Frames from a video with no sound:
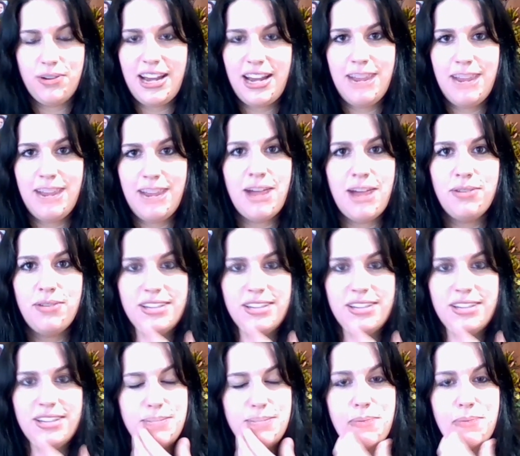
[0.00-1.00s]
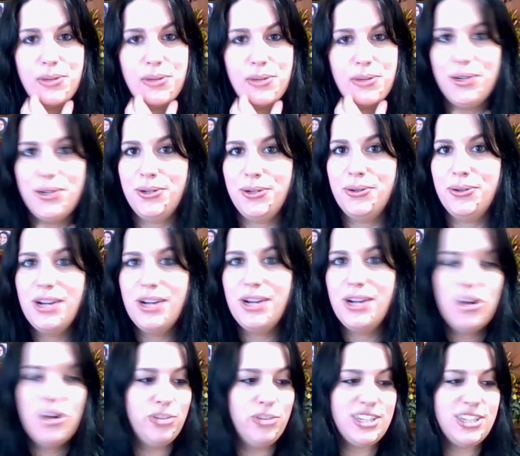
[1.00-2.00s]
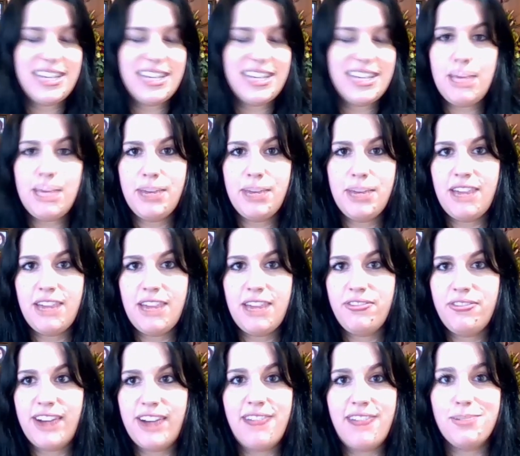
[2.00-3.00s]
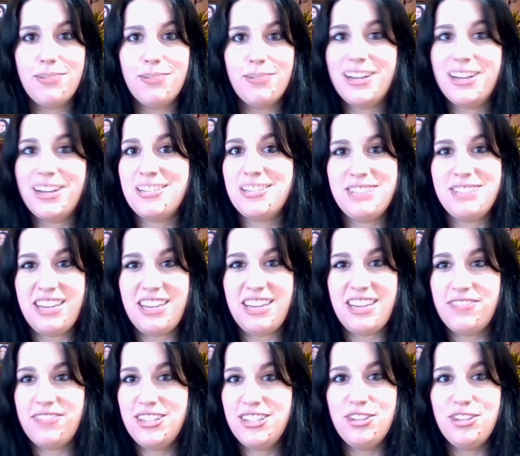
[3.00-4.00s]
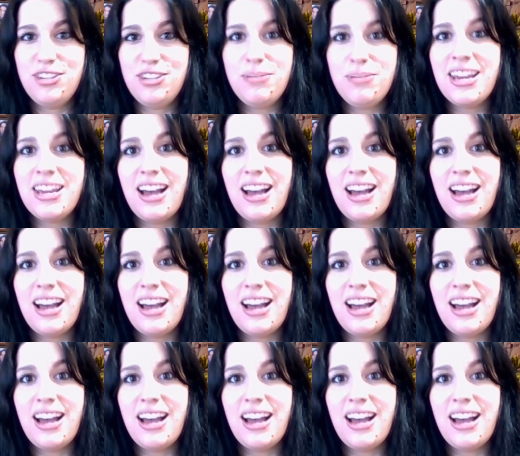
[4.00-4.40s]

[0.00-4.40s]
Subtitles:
And I'm not one of these people who will just keep a gift forever because it was gifted to me.